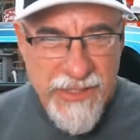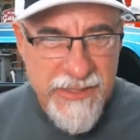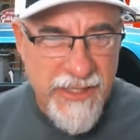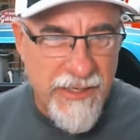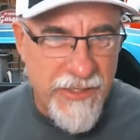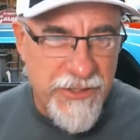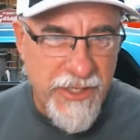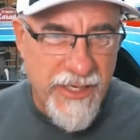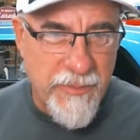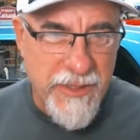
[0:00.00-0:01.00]
Terry, you should
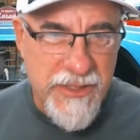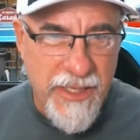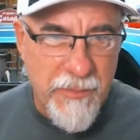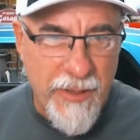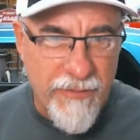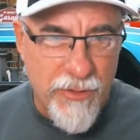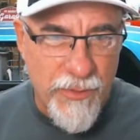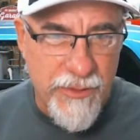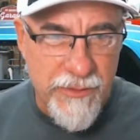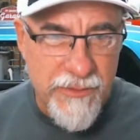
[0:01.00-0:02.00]
get a Mustang Power
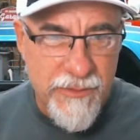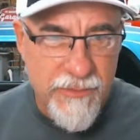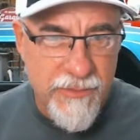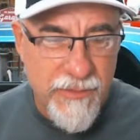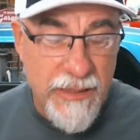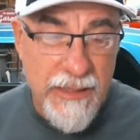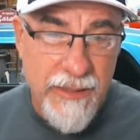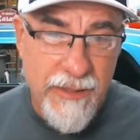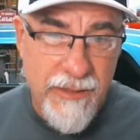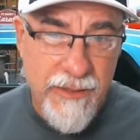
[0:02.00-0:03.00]
Wheel.
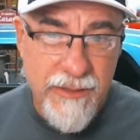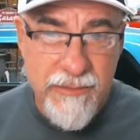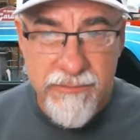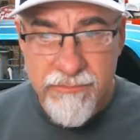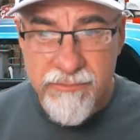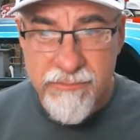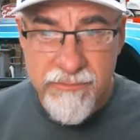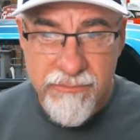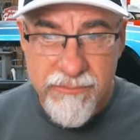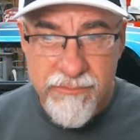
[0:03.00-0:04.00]
I
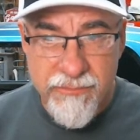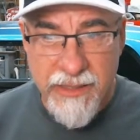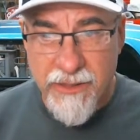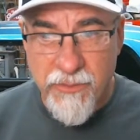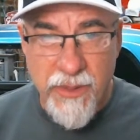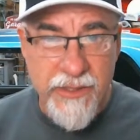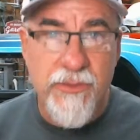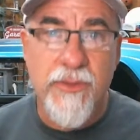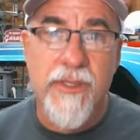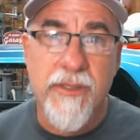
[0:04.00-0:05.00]
don't know what I
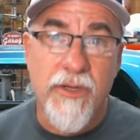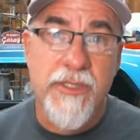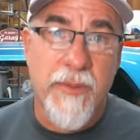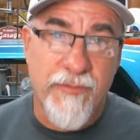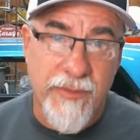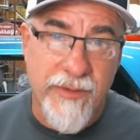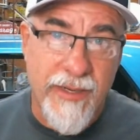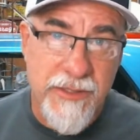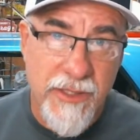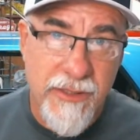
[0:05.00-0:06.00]
do with it. Oh, you're talking about for my
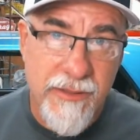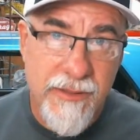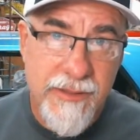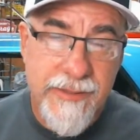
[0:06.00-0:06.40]
grandson?